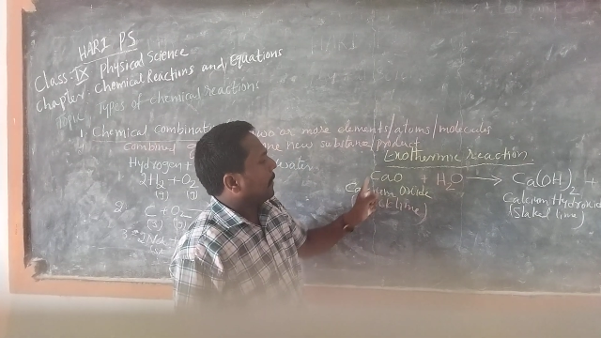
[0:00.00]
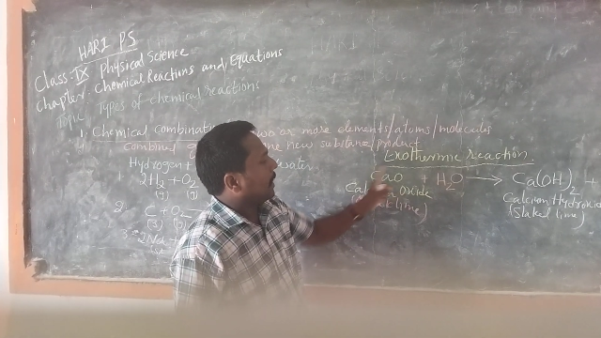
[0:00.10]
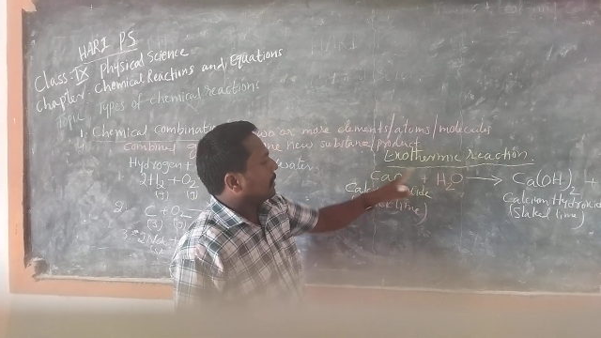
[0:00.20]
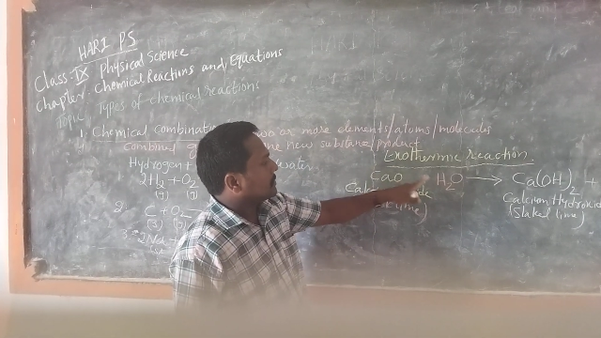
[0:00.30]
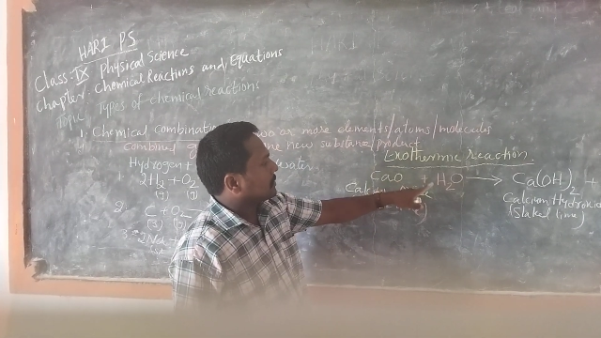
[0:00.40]

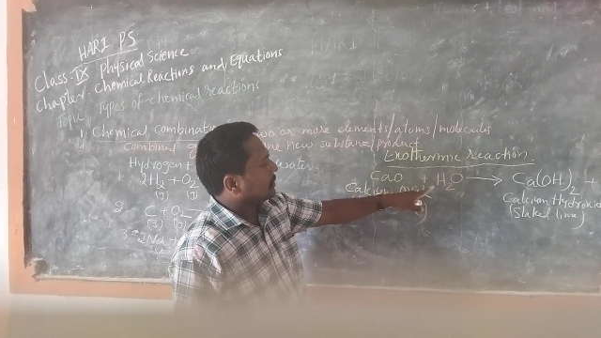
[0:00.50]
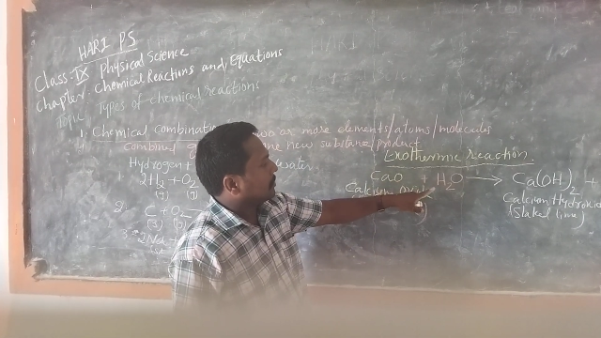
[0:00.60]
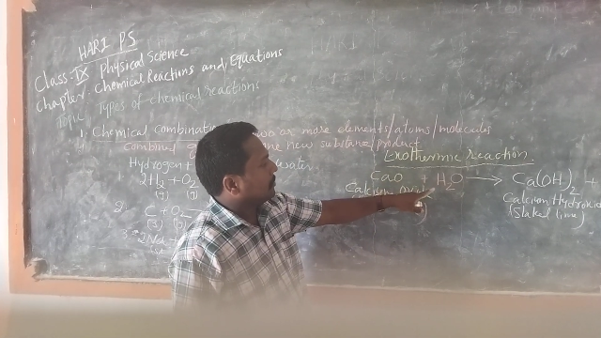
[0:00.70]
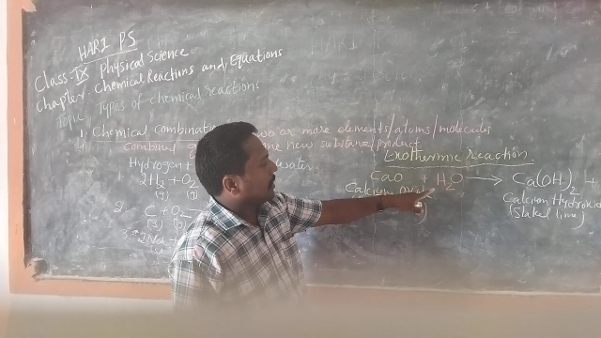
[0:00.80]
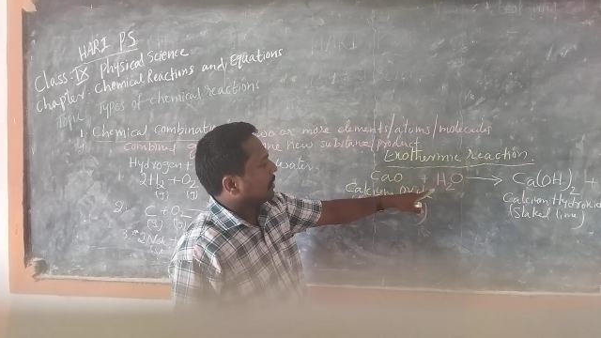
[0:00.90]
balanced
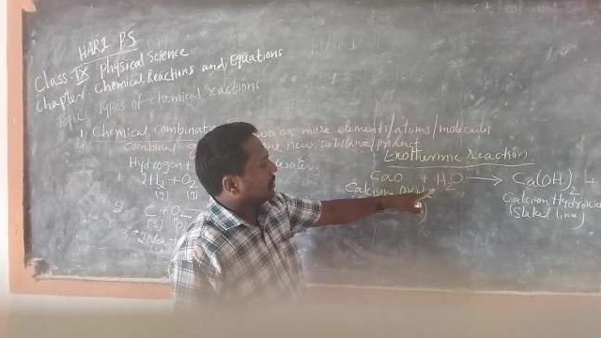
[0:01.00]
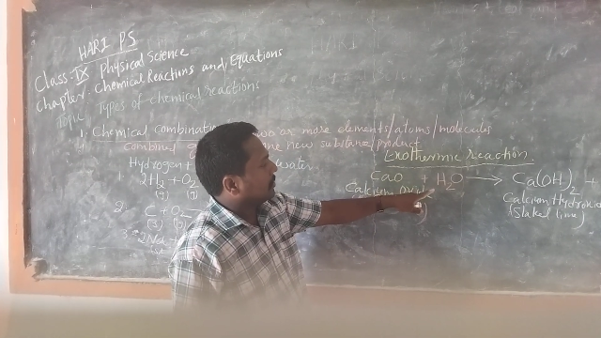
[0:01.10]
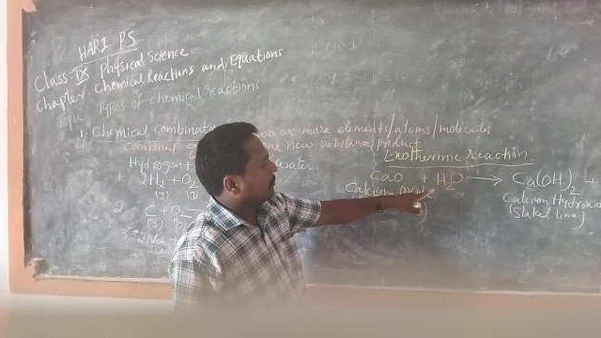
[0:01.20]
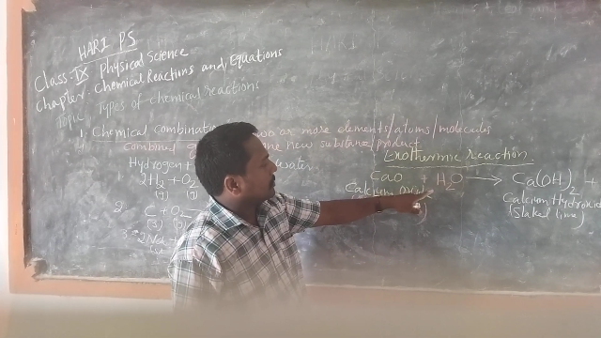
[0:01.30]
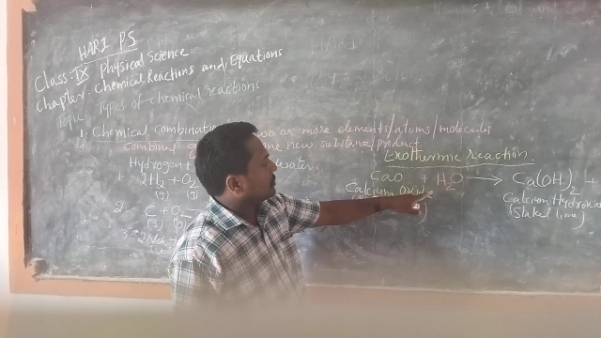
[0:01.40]
chemical
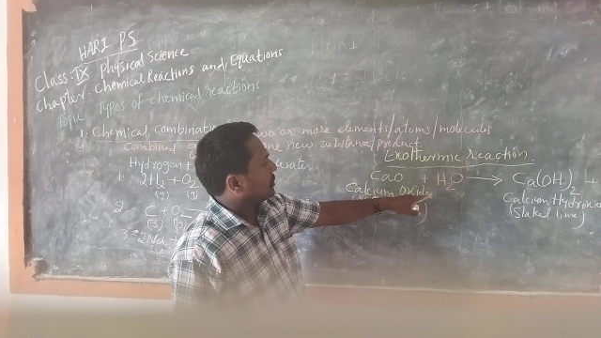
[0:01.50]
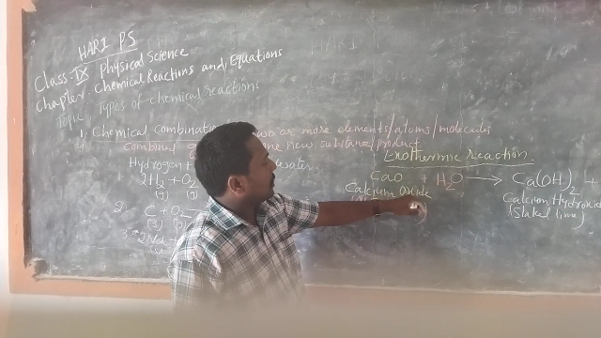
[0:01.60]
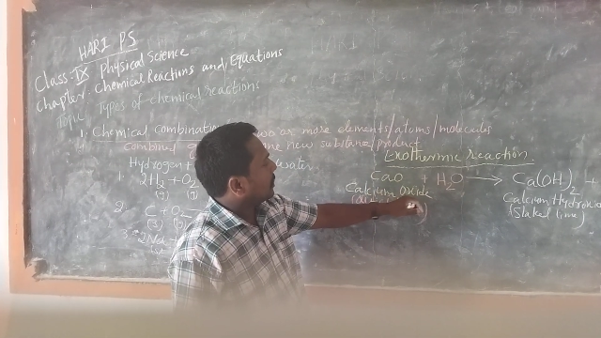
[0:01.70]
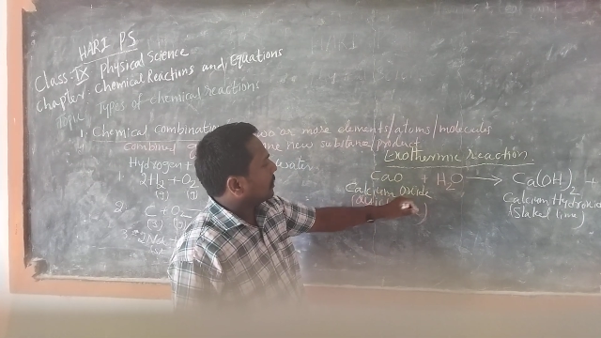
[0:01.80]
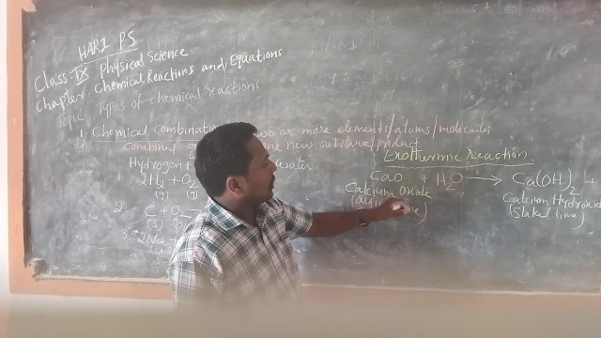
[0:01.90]

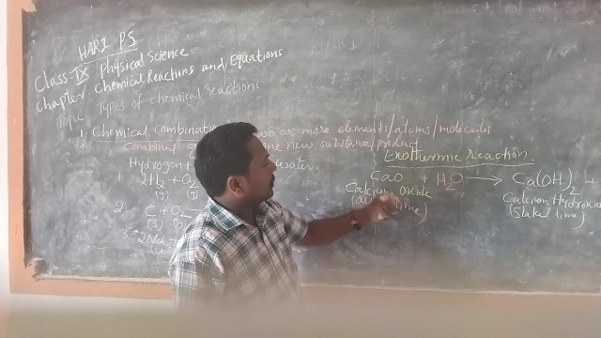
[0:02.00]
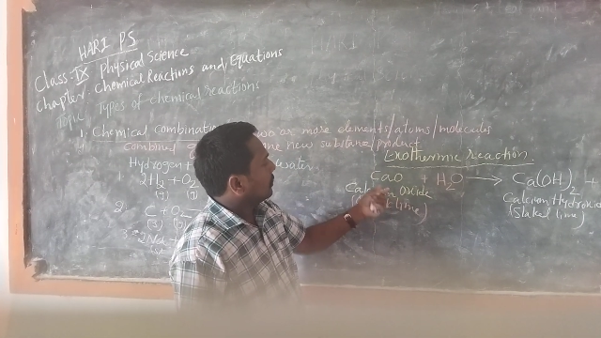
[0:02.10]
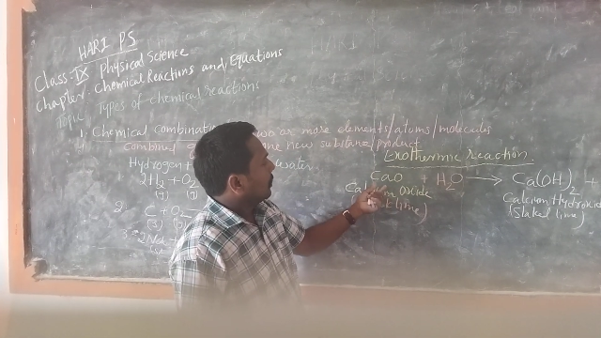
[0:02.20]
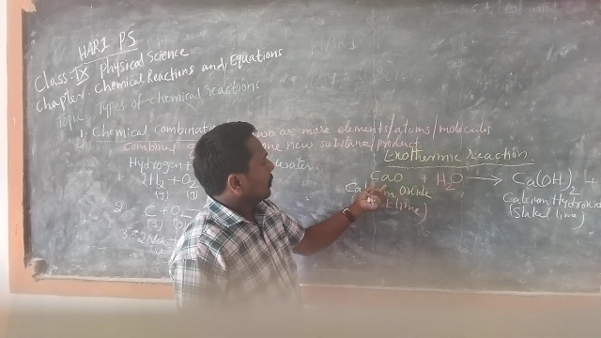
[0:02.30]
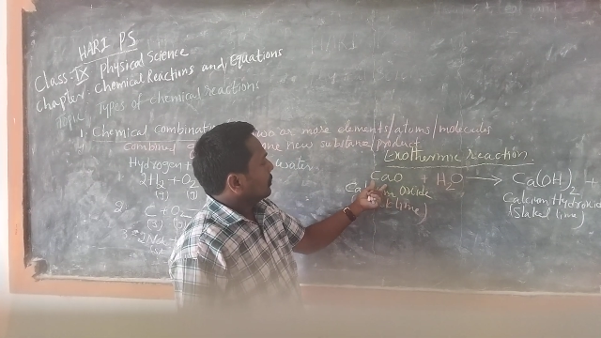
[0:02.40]
equation or not?